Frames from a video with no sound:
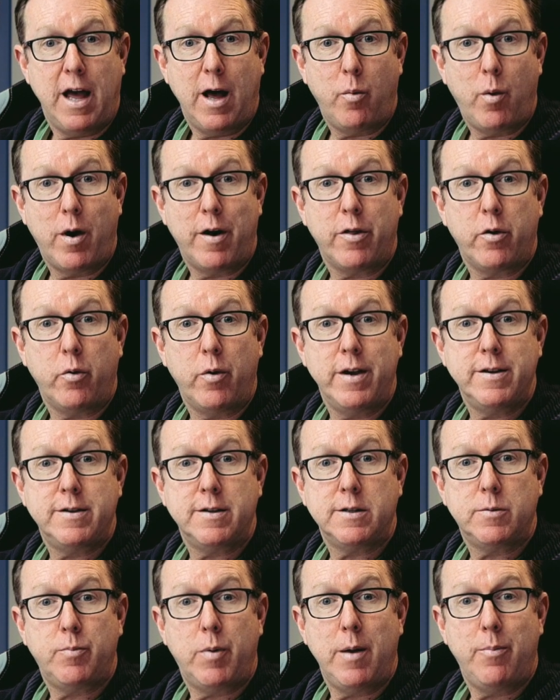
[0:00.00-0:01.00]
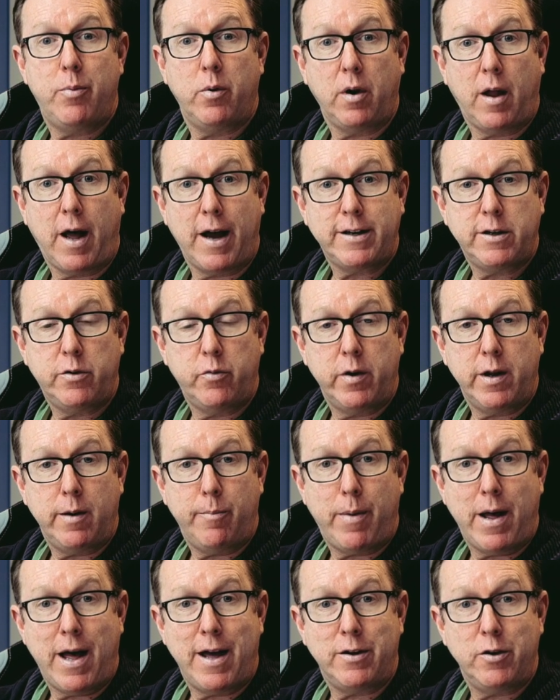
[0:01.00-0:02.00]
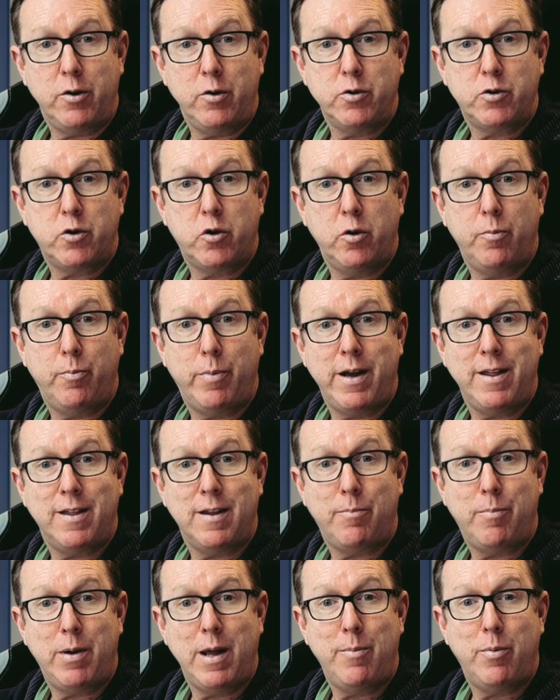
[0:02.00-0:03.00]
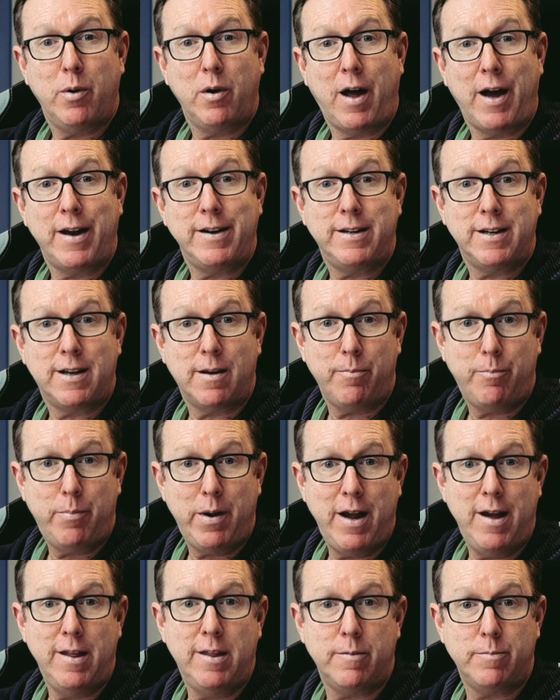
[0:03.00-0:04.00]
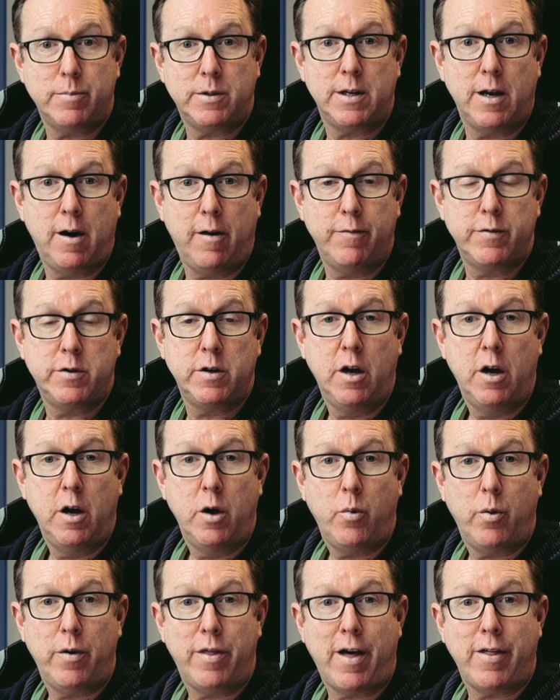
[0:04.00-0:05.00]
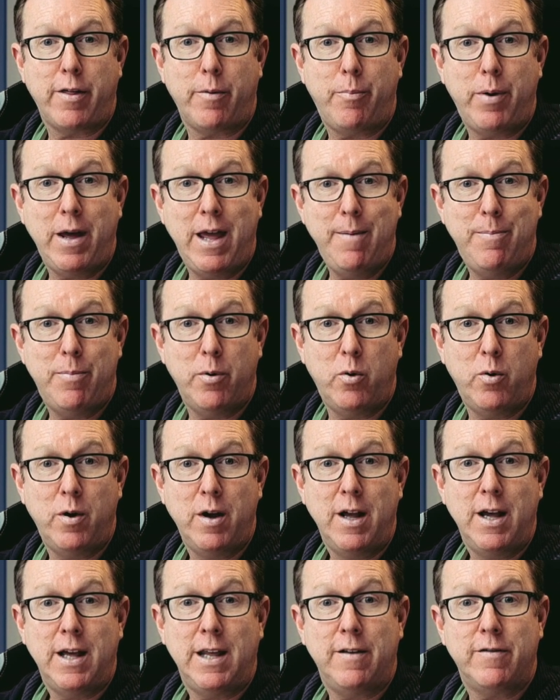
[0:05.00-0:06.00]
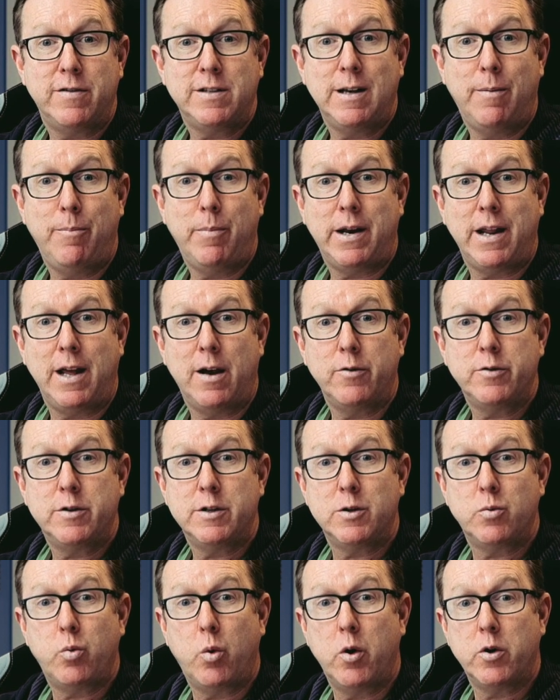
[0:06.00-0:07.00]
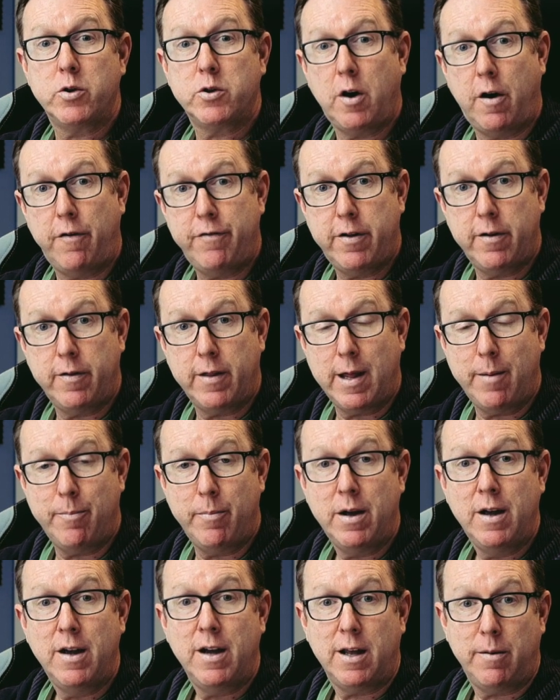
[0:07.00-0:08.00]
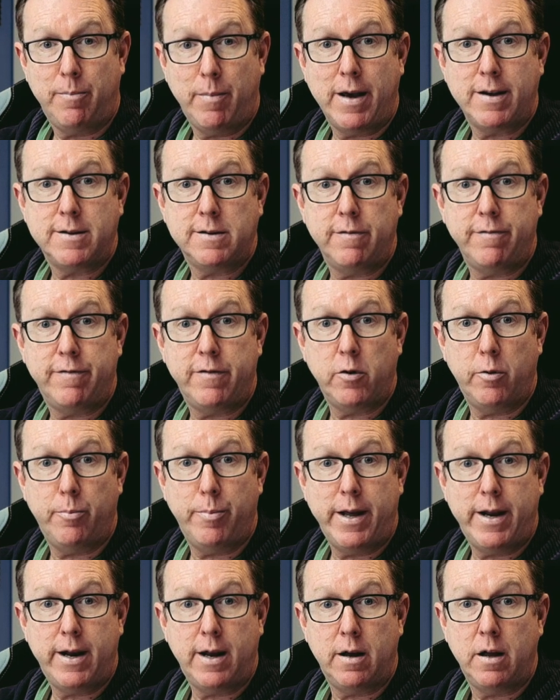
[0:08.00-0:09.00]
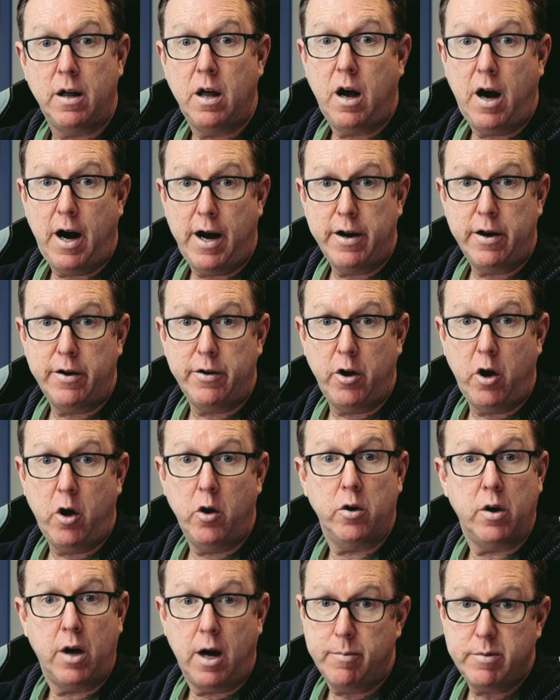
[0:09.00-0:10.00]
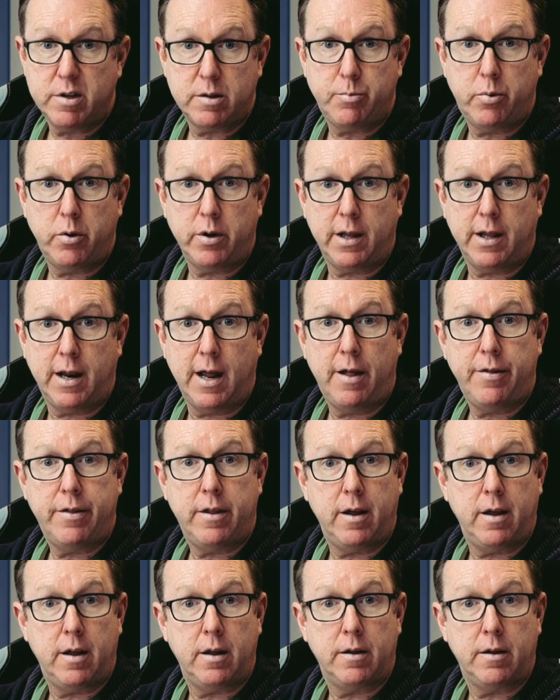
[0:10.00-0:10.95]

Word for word: And one of the reasons people like to read bad news could be that people like to compare themselves with other people people, and if somebody else is worse off than them, it makes them feel better. I don't know. I'm just putting it out there.